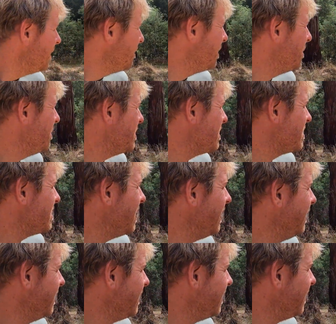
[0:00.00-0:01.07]
what did we just
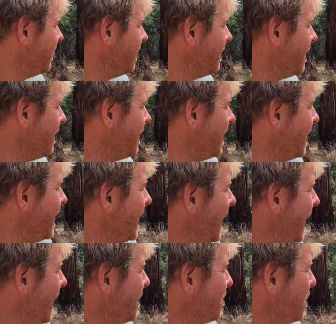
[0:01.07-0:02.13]
say?
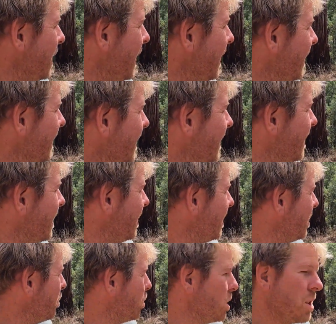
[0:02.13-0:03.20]
Out of where?
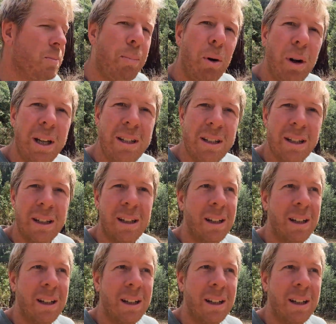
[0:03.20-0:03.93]
Woods Point.